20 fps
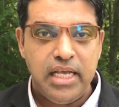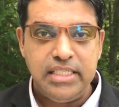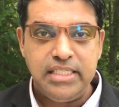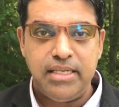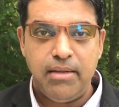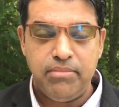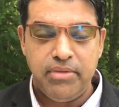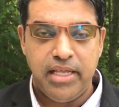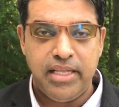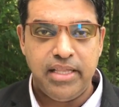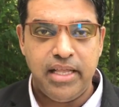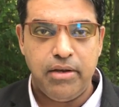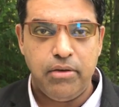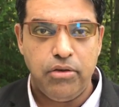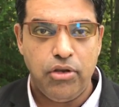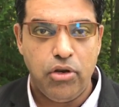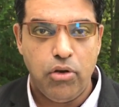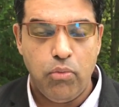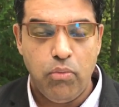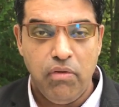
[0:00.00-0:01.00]
is something that,
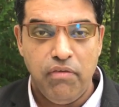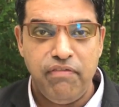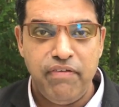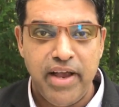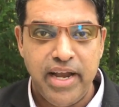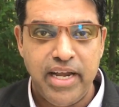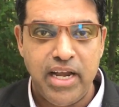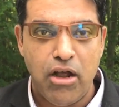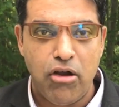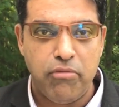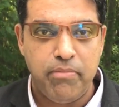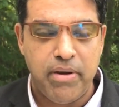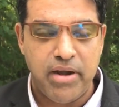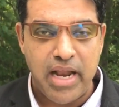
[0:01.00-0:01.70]
you know, we'll find out.